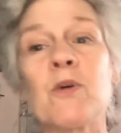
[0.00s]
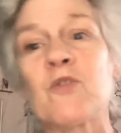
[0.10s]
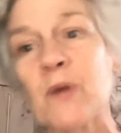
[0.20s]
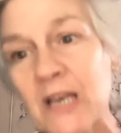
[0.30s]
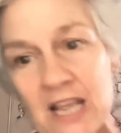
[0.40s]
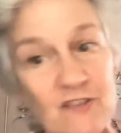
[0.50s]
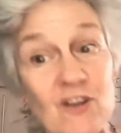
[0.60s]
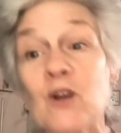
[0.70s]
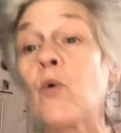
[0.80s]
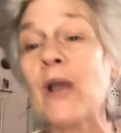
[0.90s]
with relief
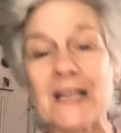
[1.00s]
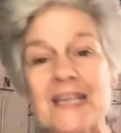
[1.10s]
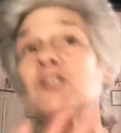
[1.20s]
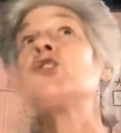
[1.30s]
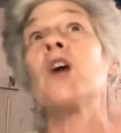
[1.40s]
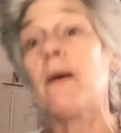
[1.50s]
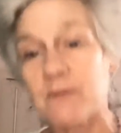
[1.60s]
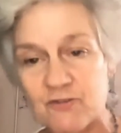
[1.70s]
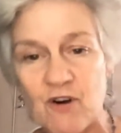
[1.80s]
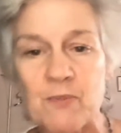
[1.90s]
and quickly
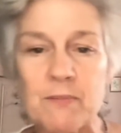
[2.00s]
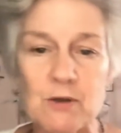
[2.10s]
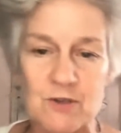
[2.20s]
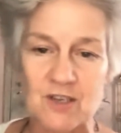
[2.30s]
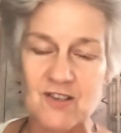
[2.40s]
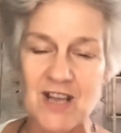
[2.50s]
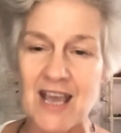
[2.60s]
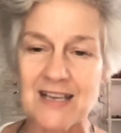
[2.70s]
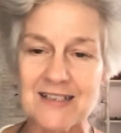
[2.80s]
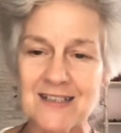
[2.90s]
jumped from the music
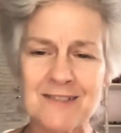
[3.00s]
stand.